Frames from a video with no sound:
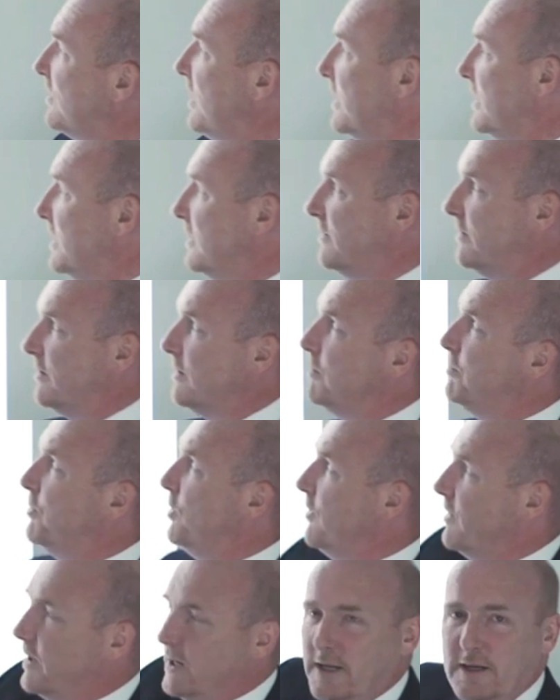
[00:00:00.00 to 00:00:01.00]
study in
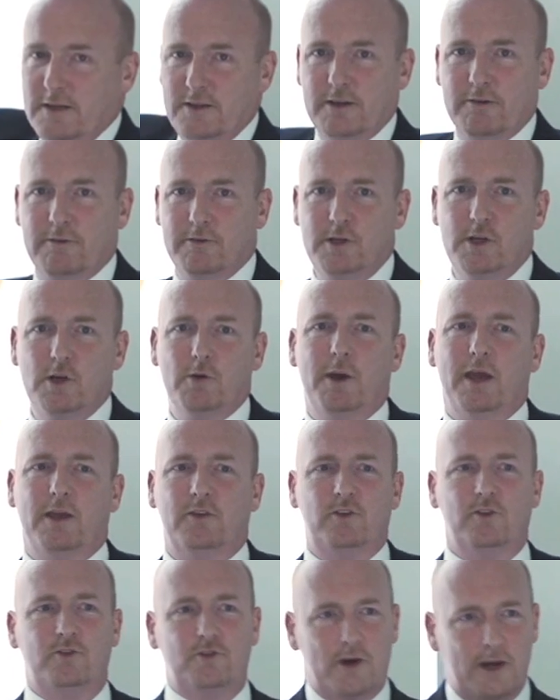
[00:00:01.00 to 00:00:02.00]
Singapore, in India, and
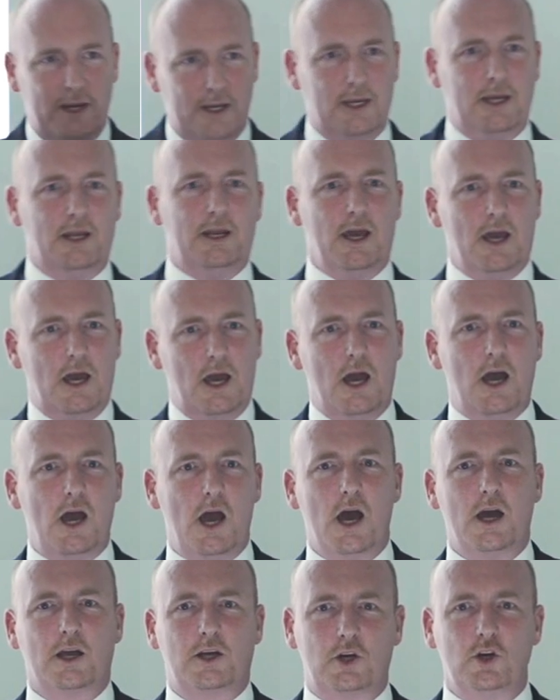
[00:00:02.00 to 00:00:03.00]
US to try and get
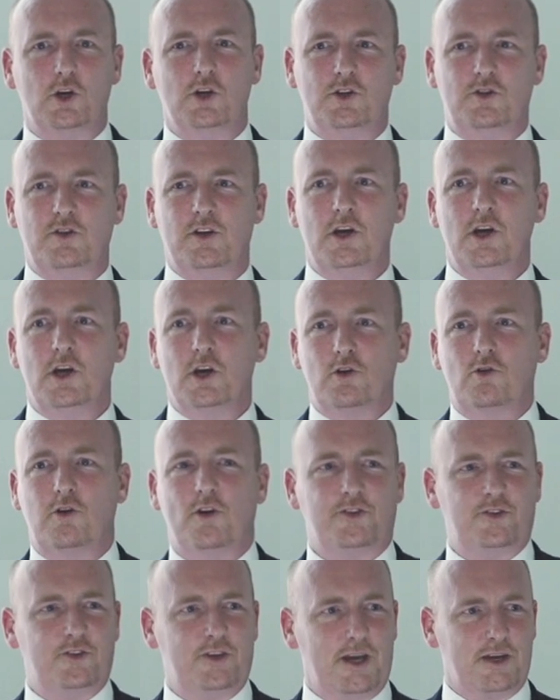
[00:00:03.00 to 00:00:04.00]
a good
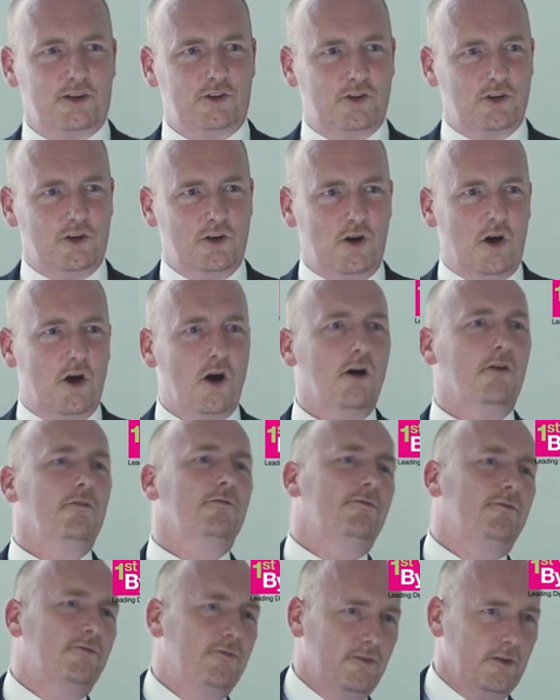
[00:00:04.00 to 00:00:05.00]
cross-section
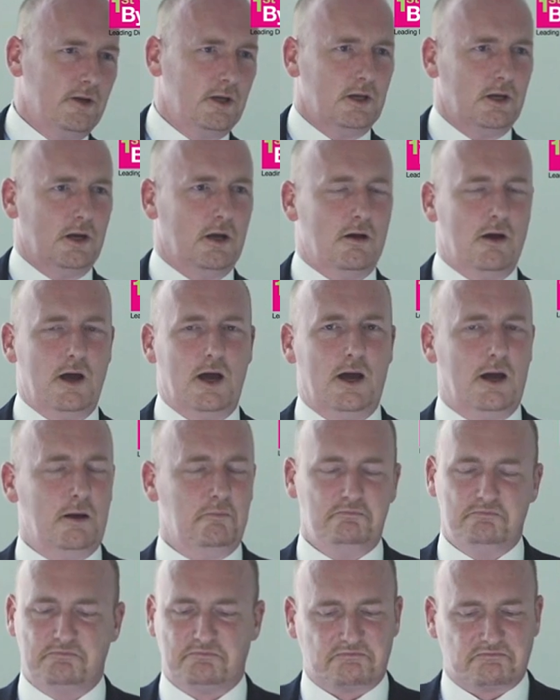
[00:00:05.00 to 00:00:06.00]
of, you
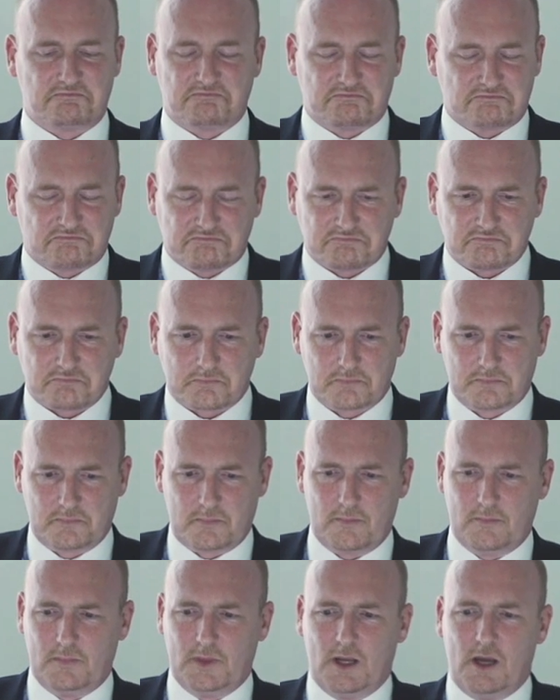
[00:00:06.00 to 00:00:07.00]
know,
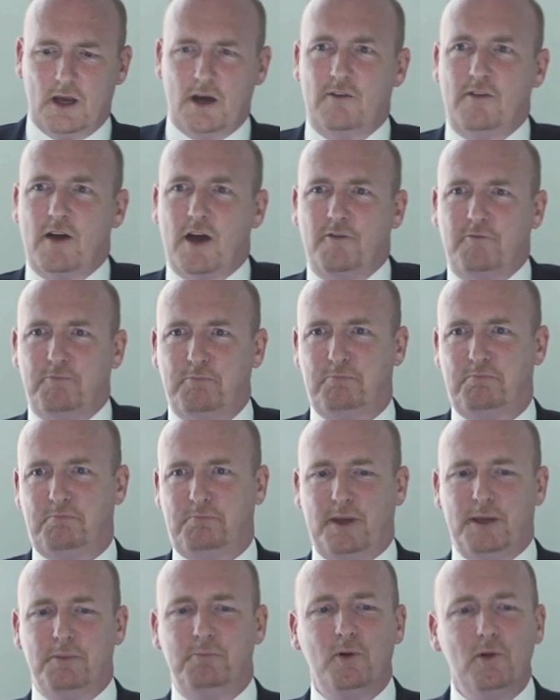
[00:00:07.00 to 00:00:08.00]
of
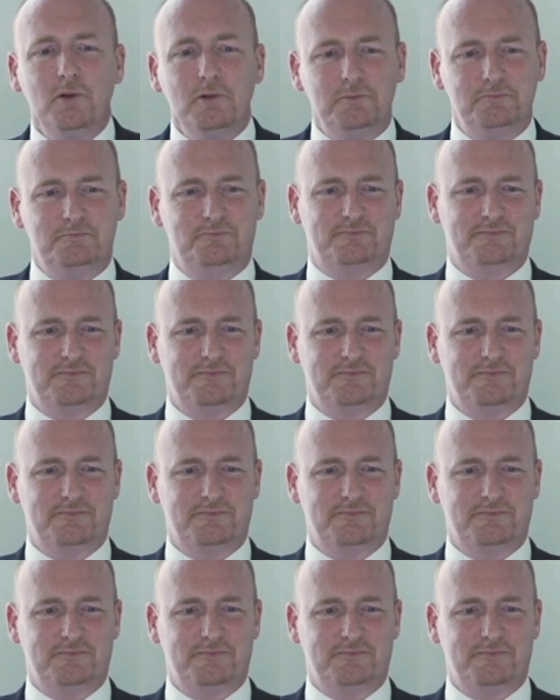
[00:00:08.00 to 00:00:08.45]
people.